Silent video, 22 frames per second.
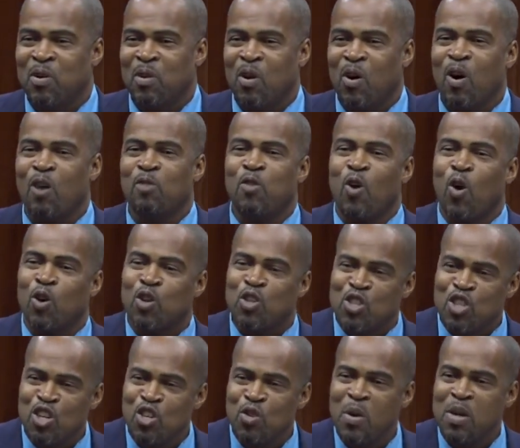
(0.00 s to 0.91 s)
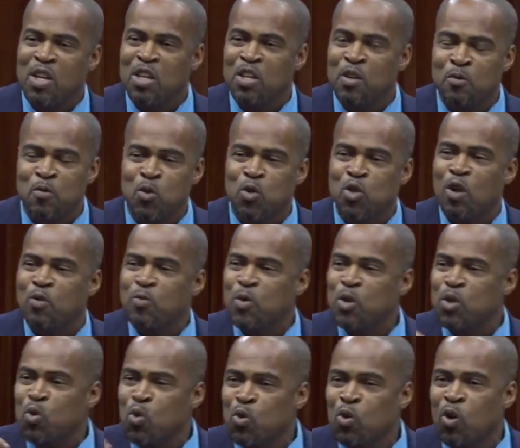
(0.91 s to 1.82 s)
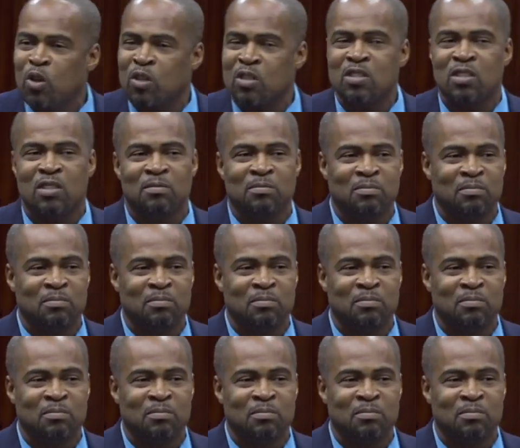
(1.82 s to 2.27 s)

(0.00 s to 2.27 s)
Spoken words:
of our children in the future if we do not